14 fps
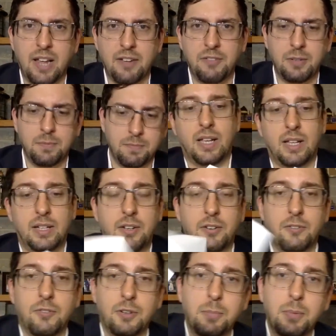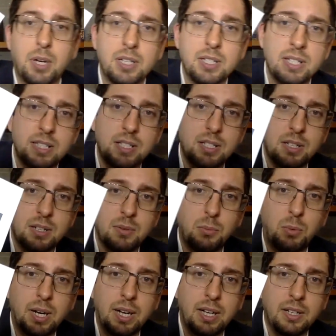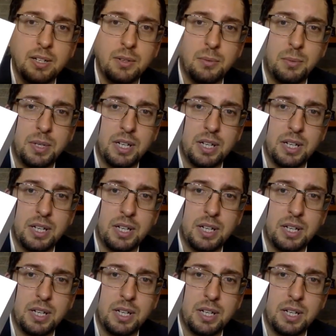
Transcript: heavy, and here for the box, it's white with